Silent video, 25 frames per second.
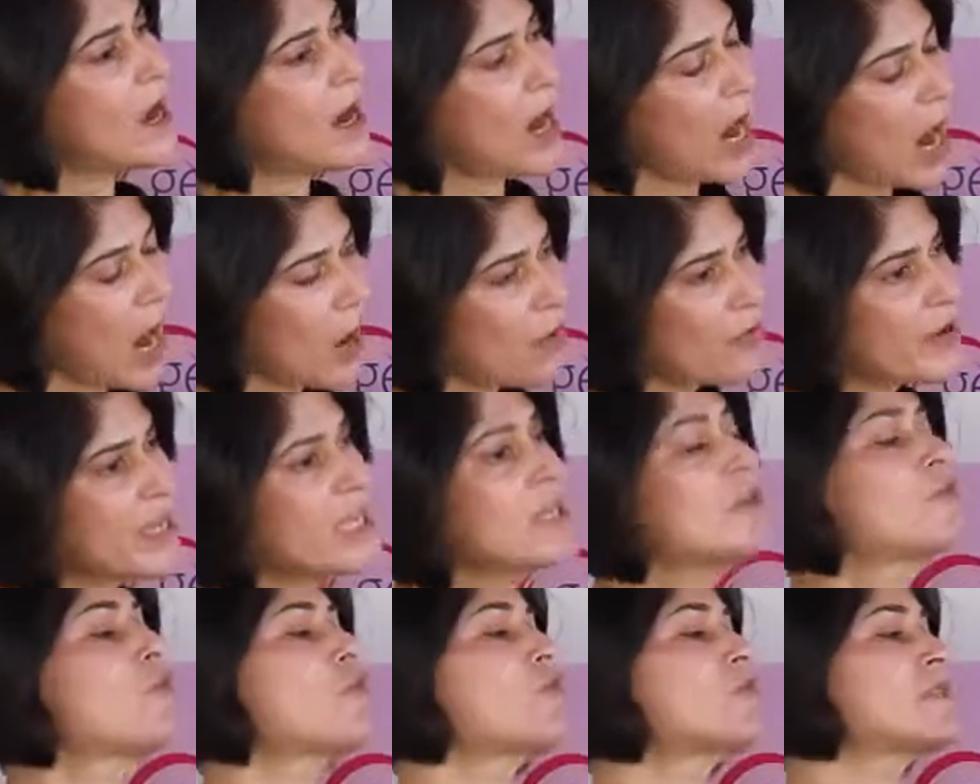how
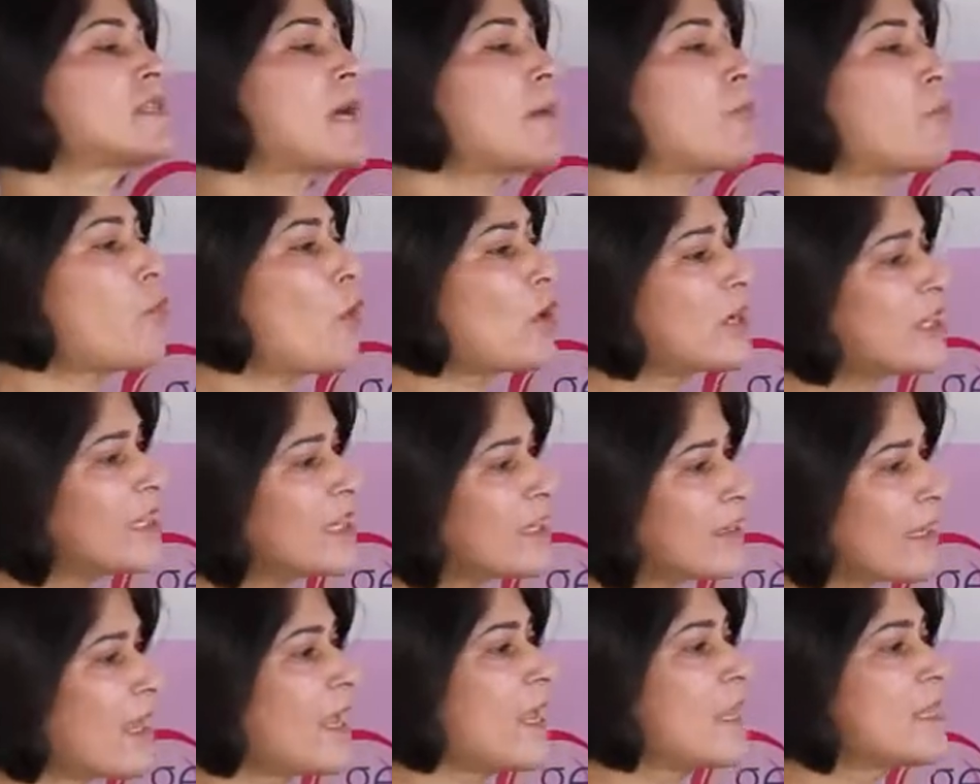he grows up, what
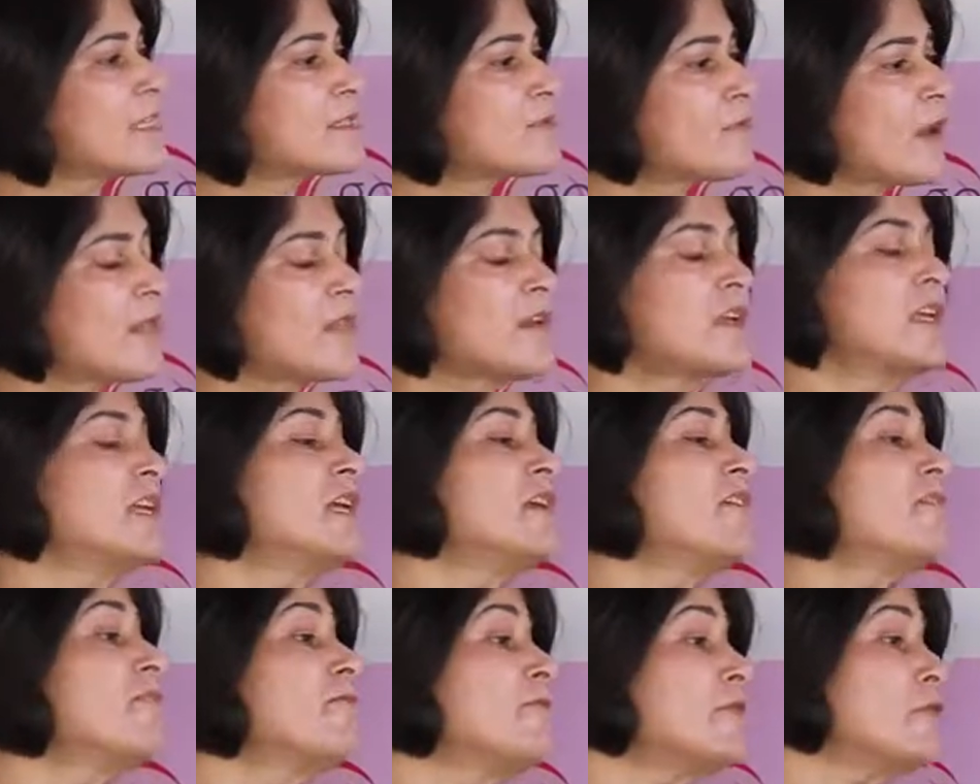he thinks, whether
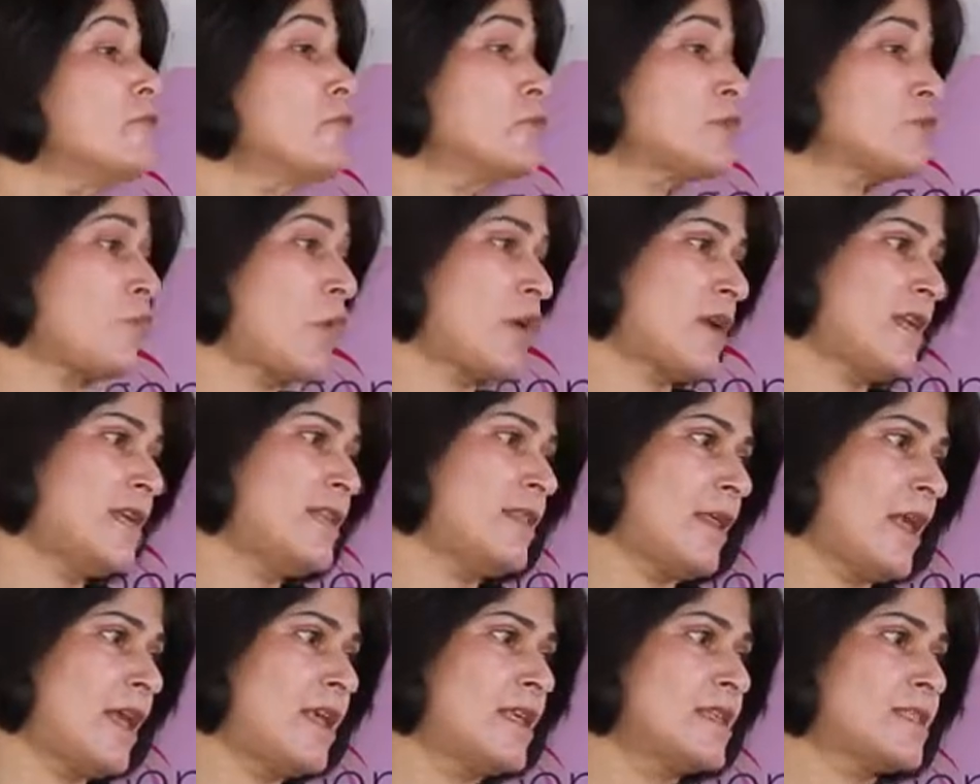he reviews what he
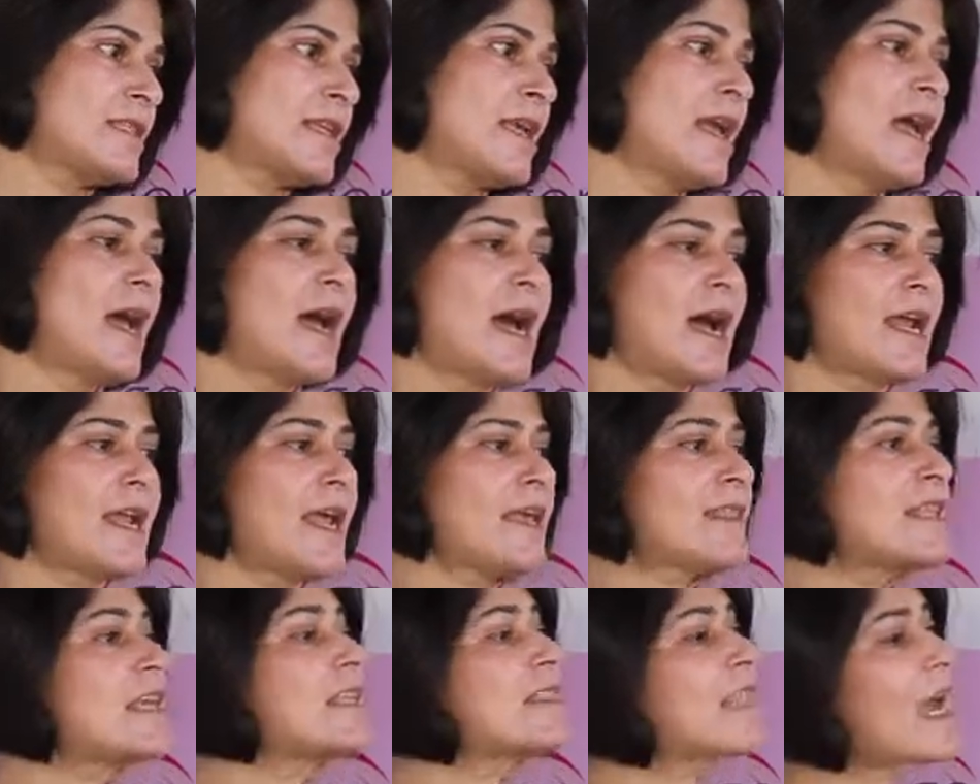thinks, and
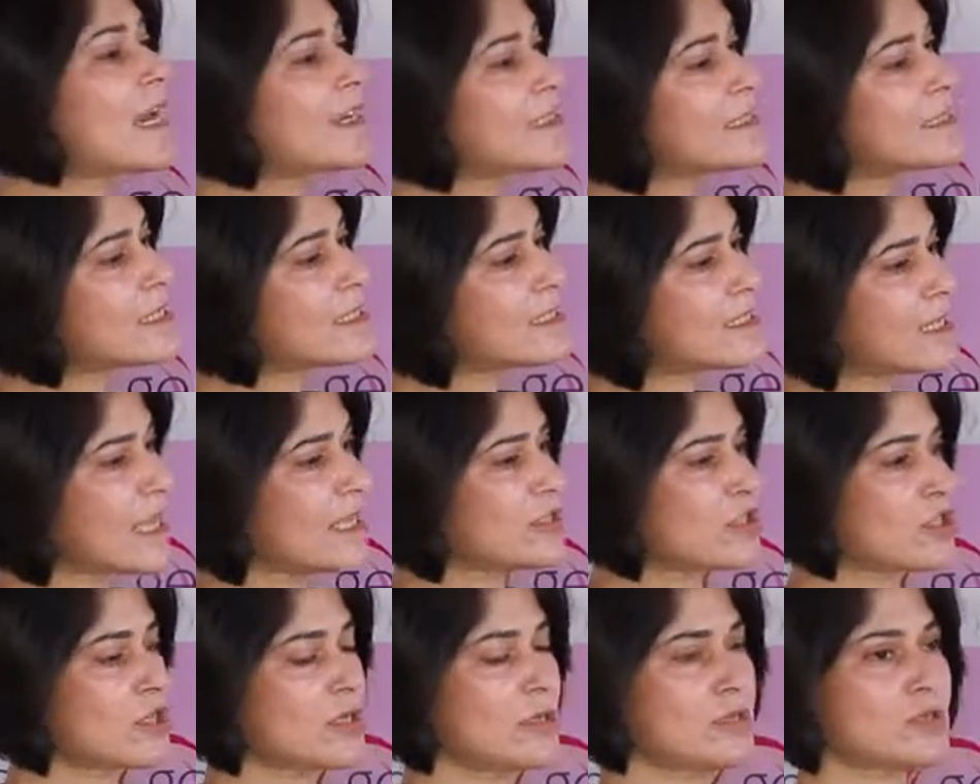I think that is
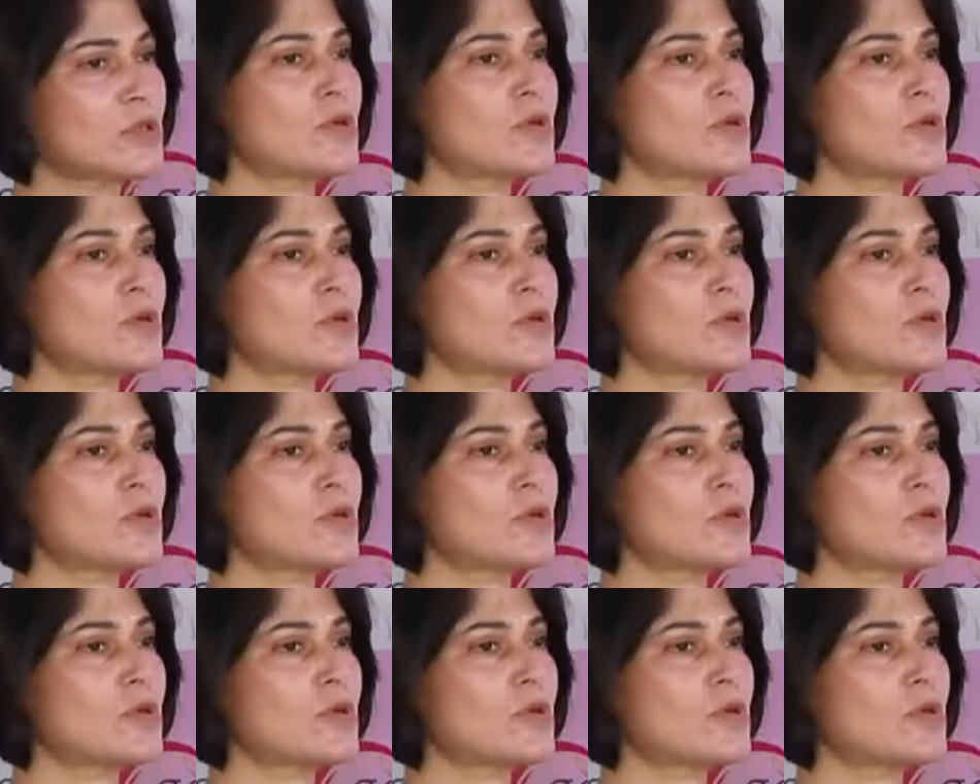essential.